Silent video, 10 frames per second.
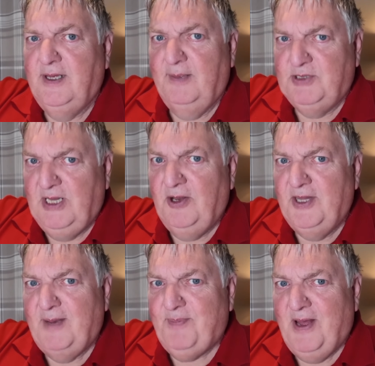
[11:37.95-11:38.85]
I'm still on
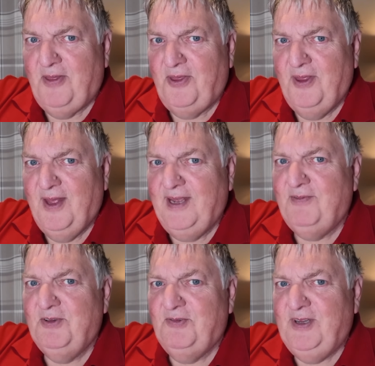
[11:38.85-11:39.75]
that path. I
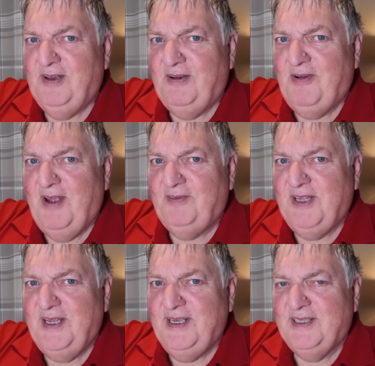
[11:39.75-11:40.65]
haven't arrived
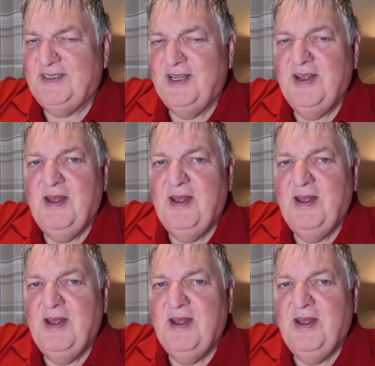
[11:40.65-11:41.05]
there yet.